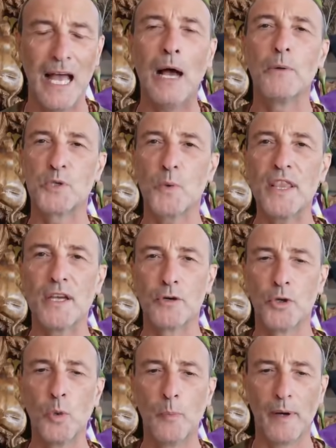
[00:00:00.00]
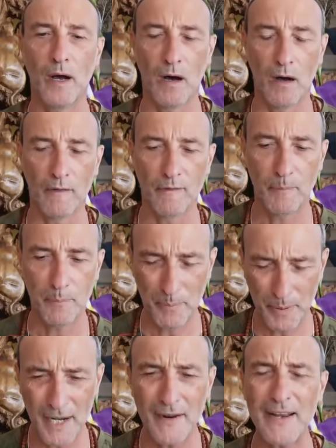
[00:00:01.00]
I was with a group of
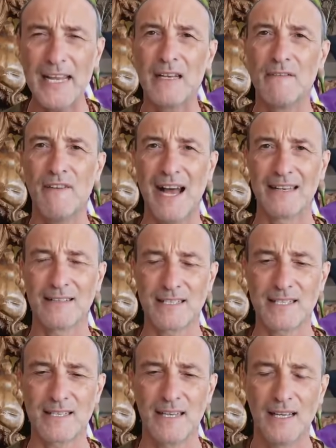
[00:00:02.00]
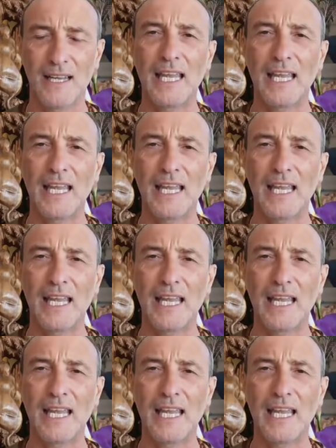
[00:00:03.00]
pretty advanced